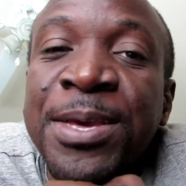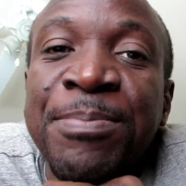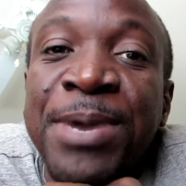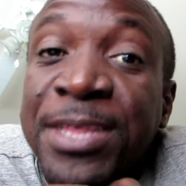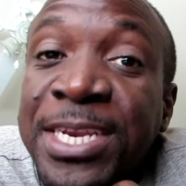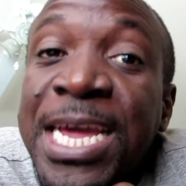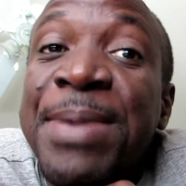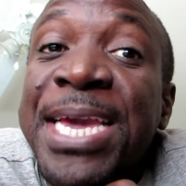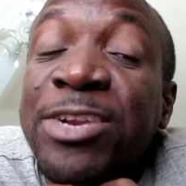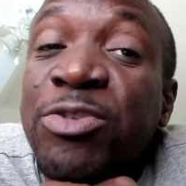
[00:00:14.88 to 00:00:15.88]
by the time
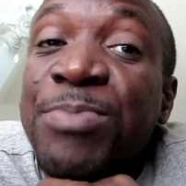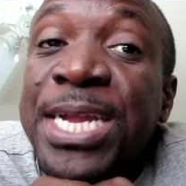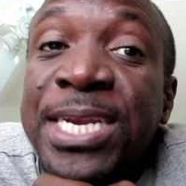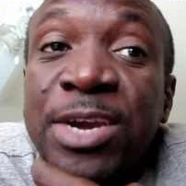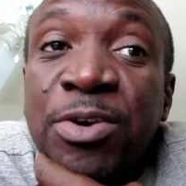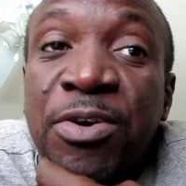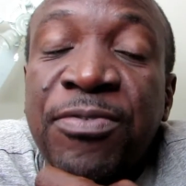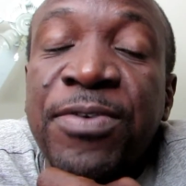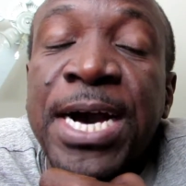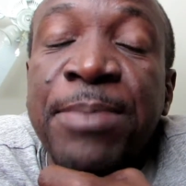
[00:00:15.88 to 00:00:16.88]
i get to my day
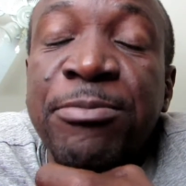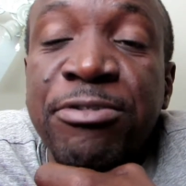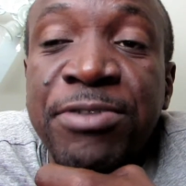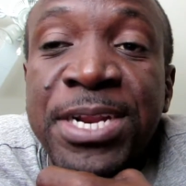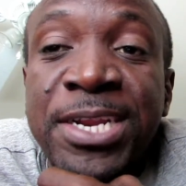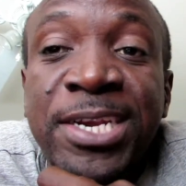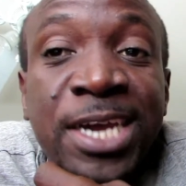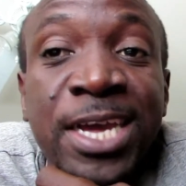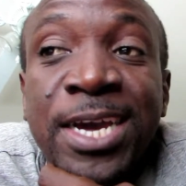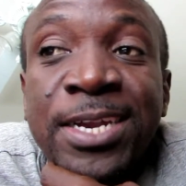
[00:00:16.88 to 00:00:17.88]
off i'm really
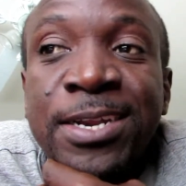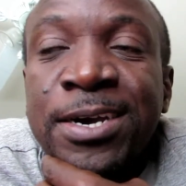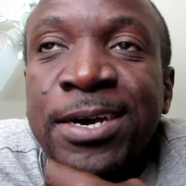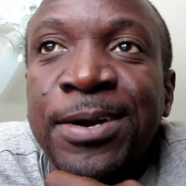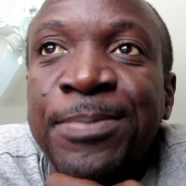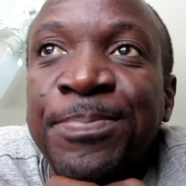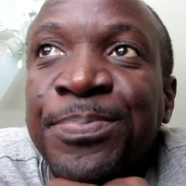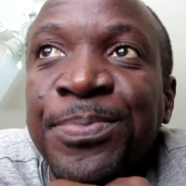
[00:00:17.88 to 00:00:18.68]
tired um,